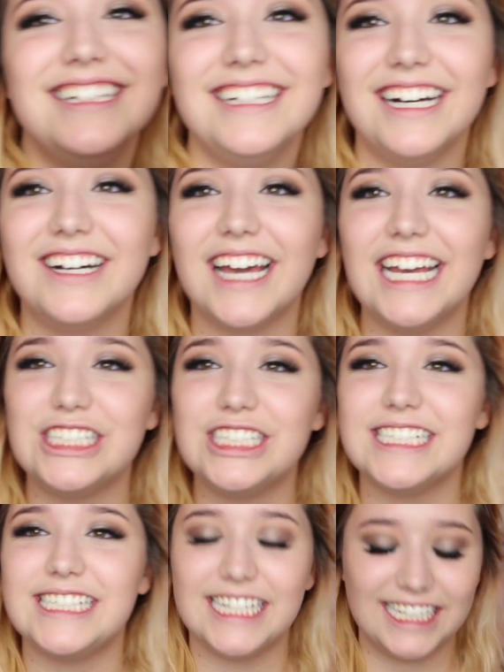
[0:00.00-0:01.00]
Okay,
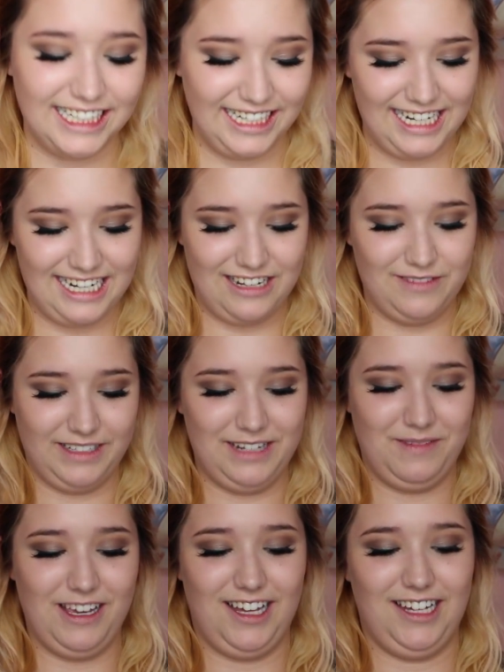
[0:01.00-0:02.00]
she's here and now I'm gonna
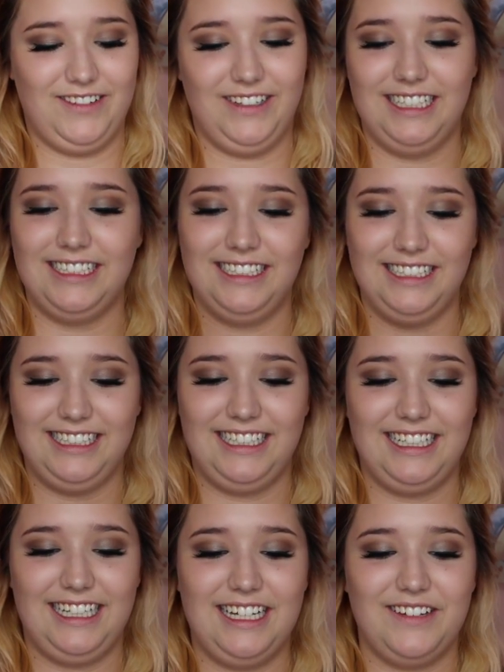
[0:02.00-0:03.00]
be awkward.
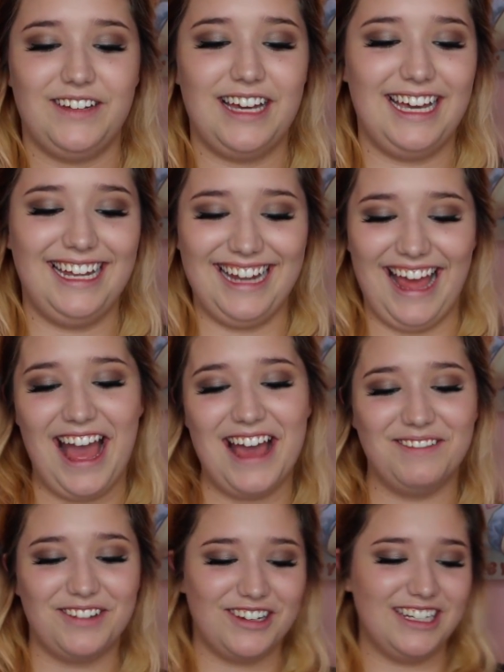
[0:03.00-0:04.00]
But
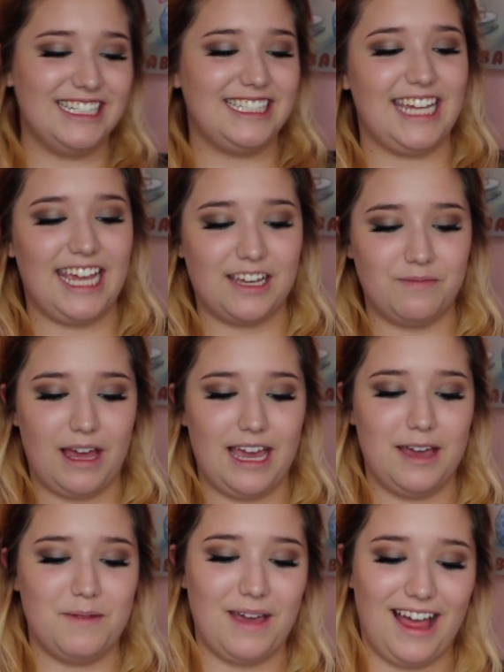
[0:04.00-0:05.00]
I'm going to take
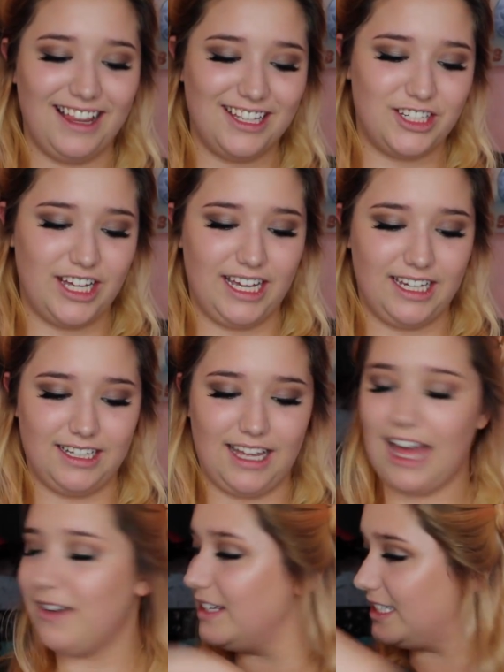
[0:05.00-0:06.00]
my how do
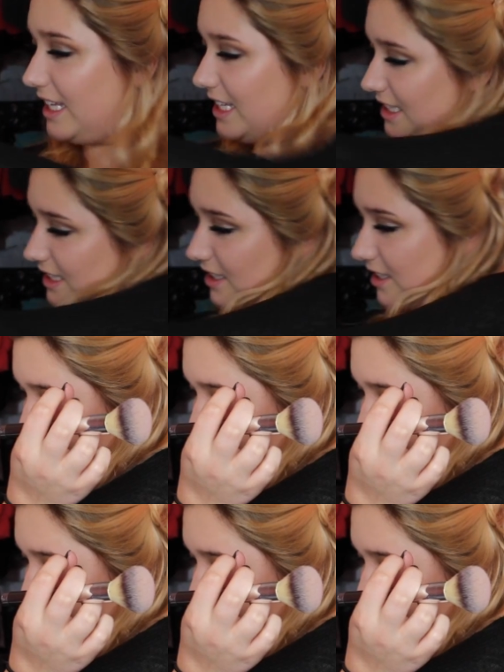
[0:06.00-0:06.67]
I say this?